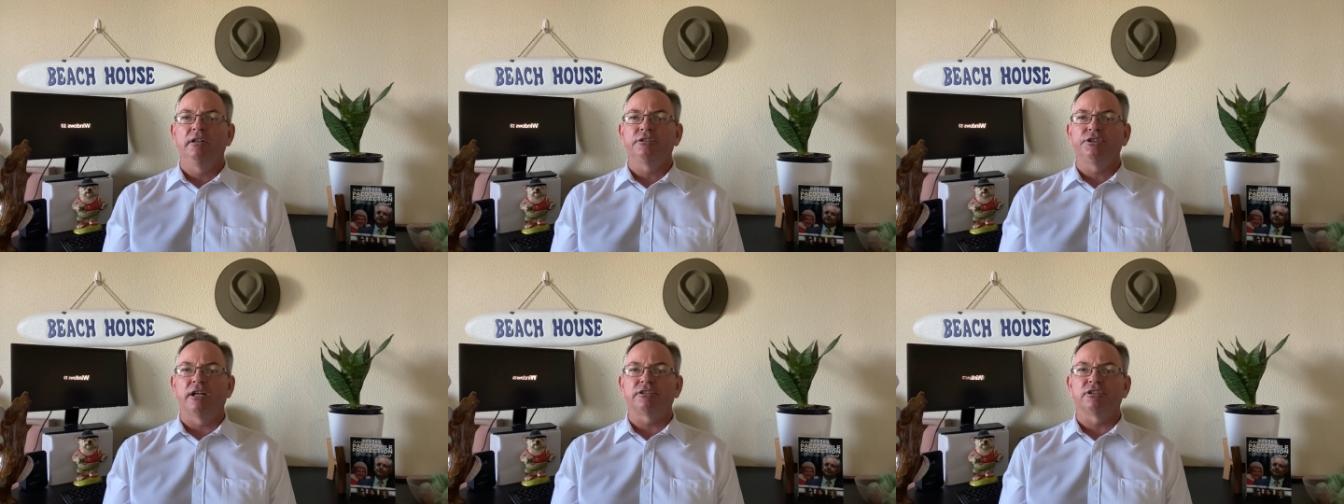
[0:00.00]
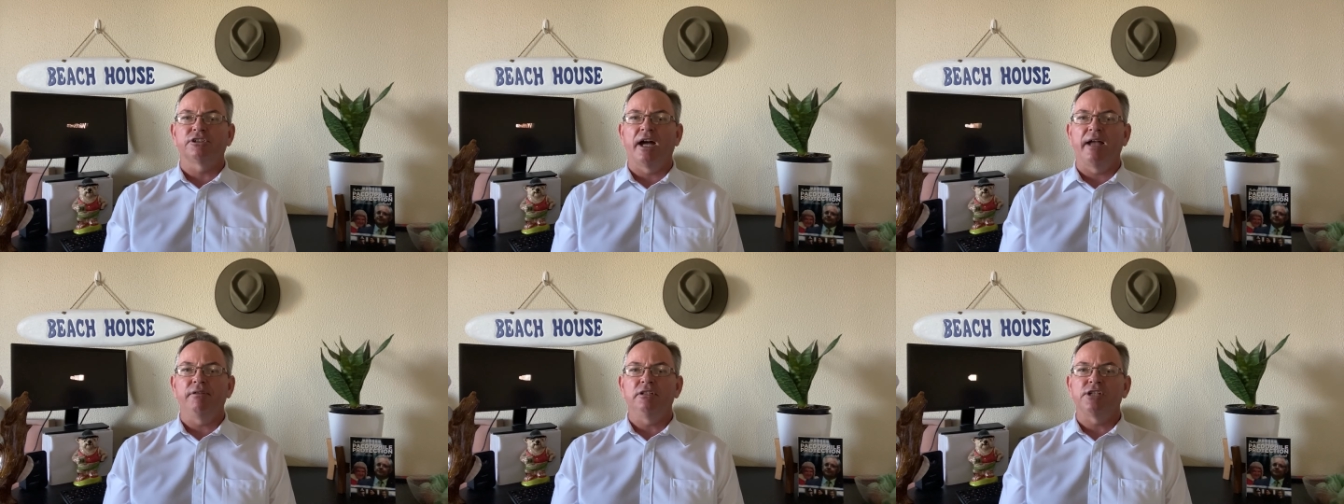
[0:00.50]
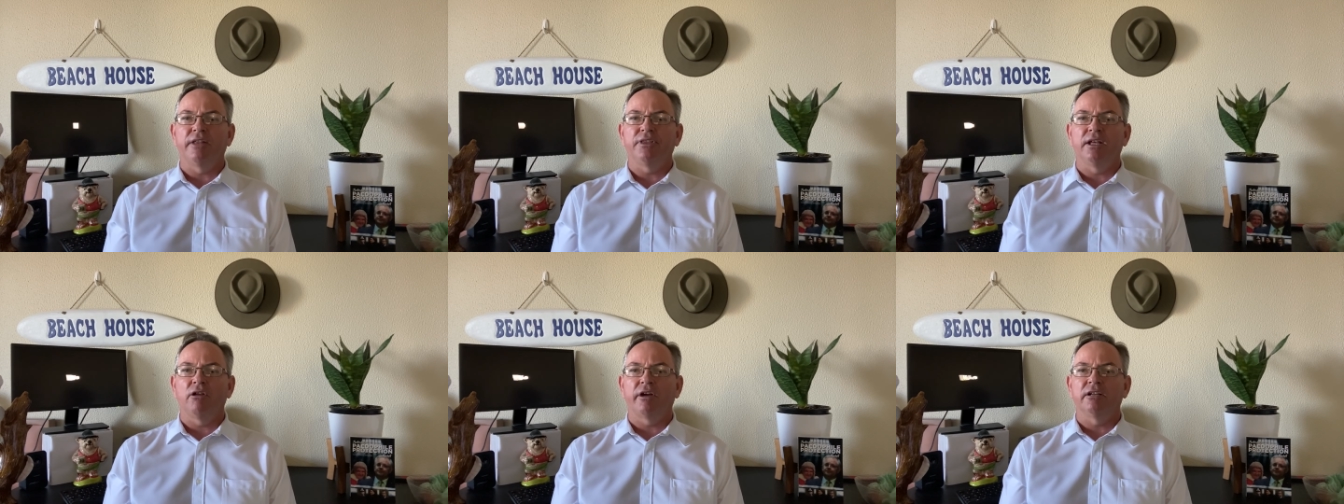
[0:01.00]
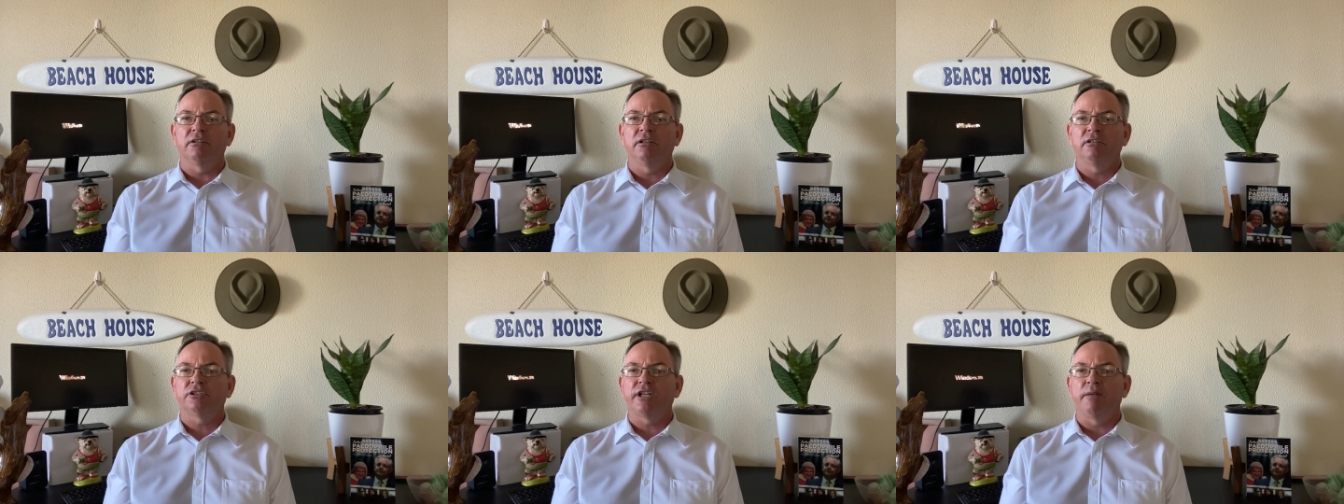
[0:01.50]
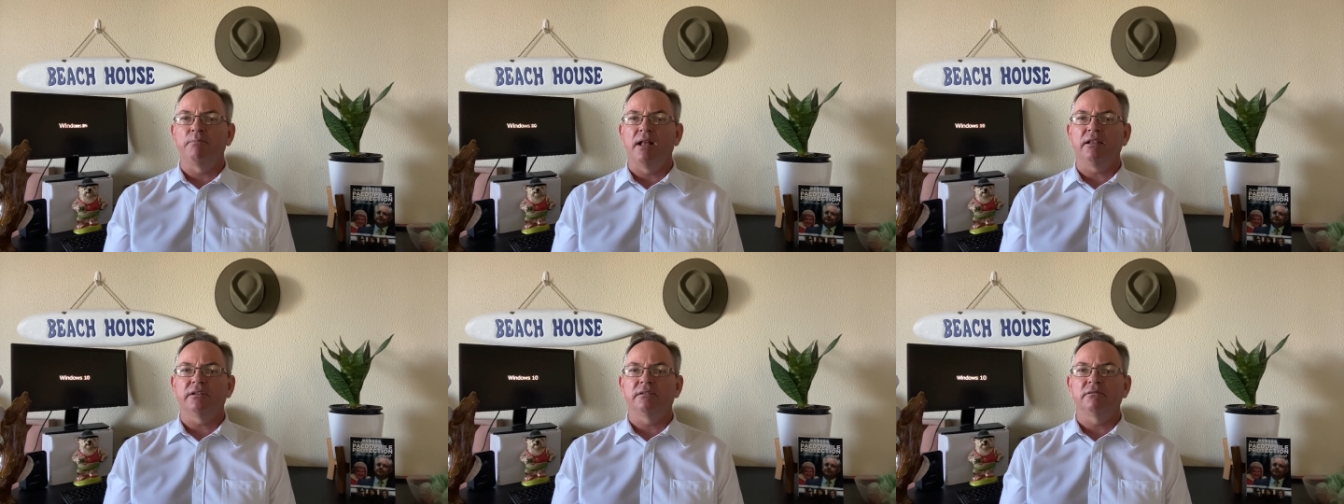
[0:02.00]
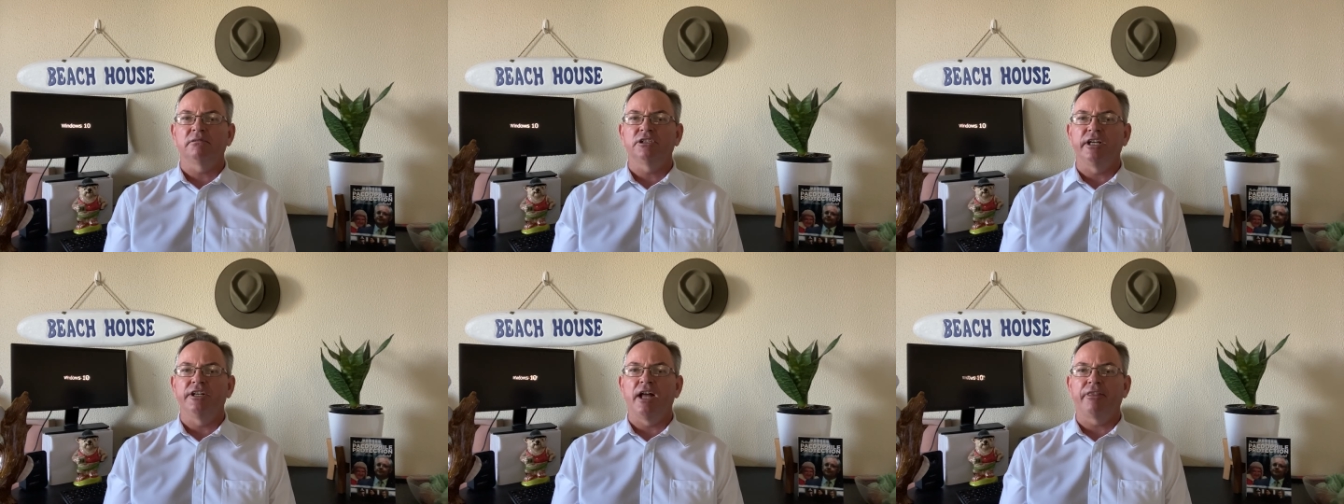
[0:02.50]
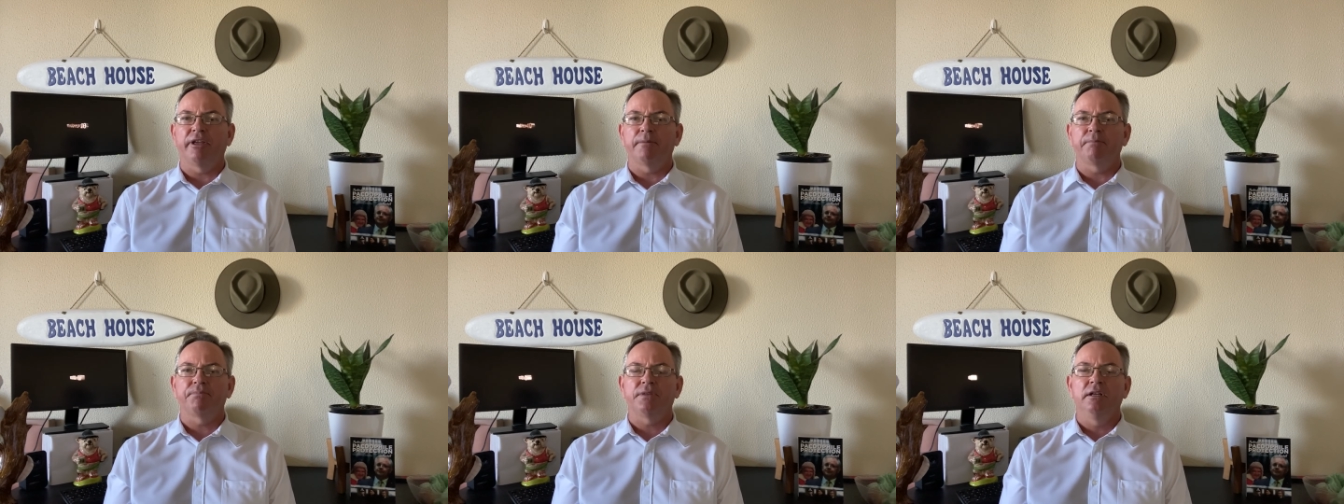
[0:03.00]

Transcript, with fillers: Justice Davies sat there like a stunned mullet and said nothing.